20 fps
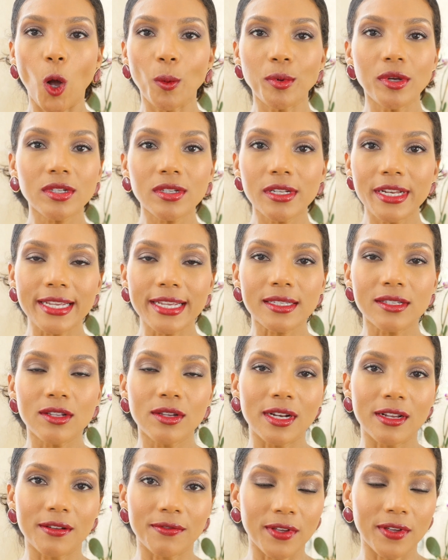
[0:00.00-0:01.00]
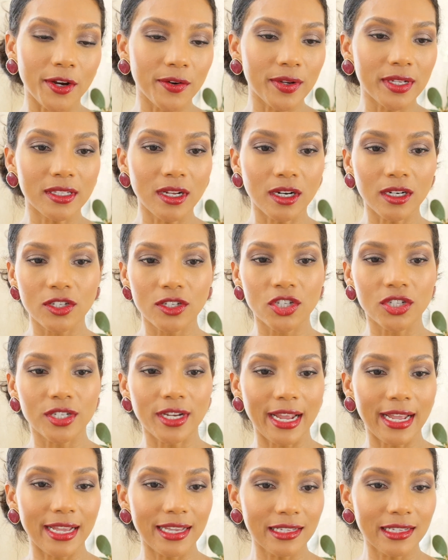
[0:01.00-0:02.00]
Obviously it's not a very dark
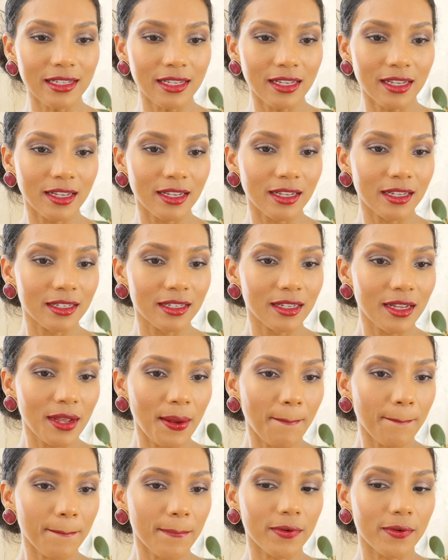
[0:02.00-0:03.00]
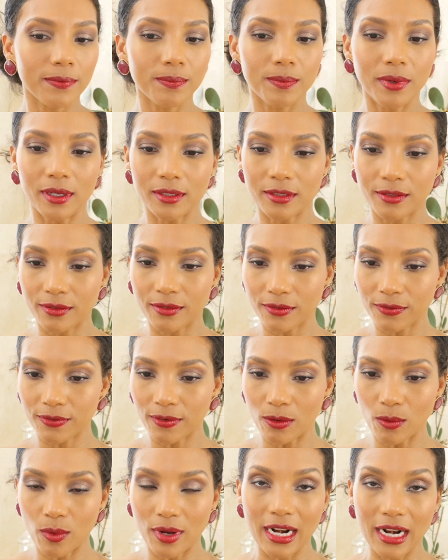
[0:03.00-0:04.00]
shade, but
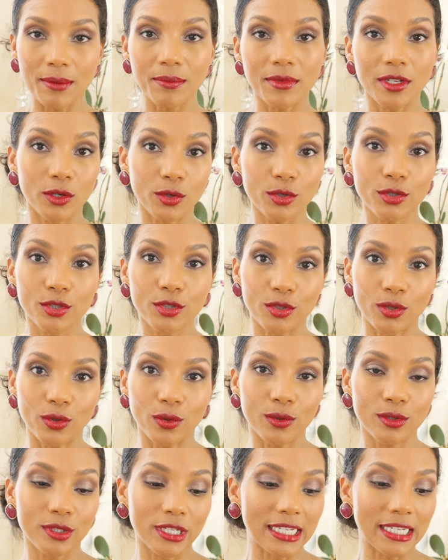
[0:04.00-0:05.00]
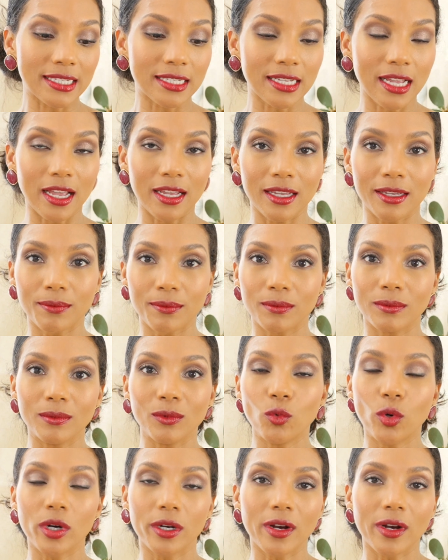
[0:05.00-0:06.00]
for what I'm used to since I
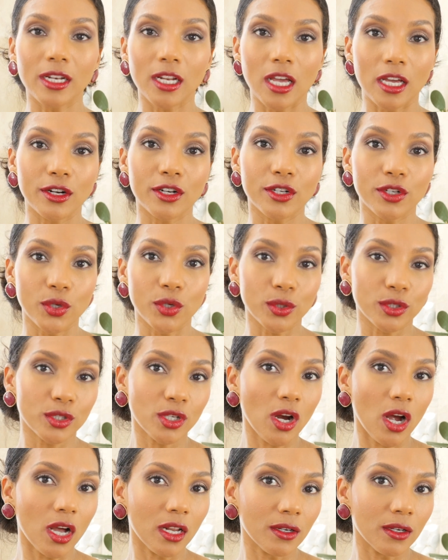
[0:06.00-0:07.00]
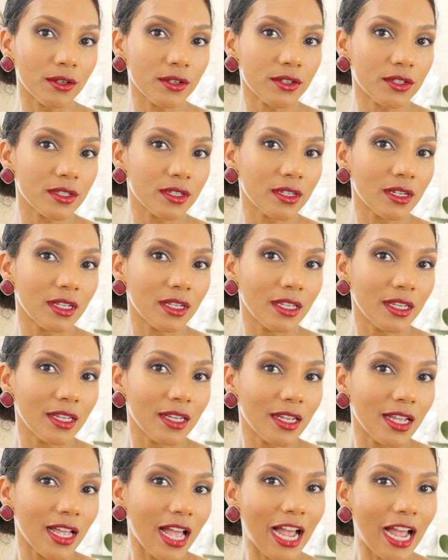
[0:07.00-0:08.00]
wear a lot of nude colors.
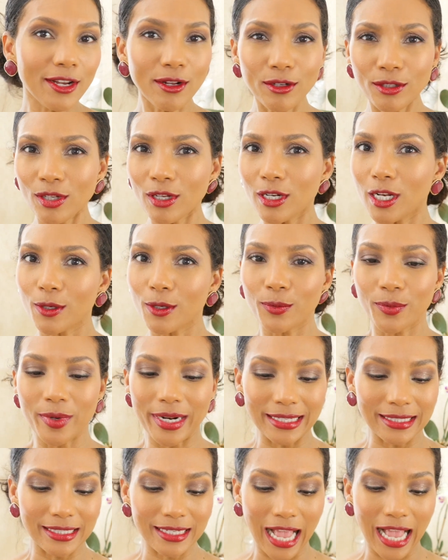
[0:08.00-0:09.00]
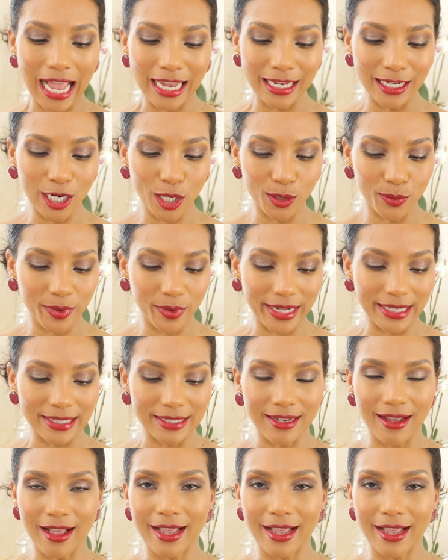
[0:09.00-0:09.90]
I also love reds, I love reds.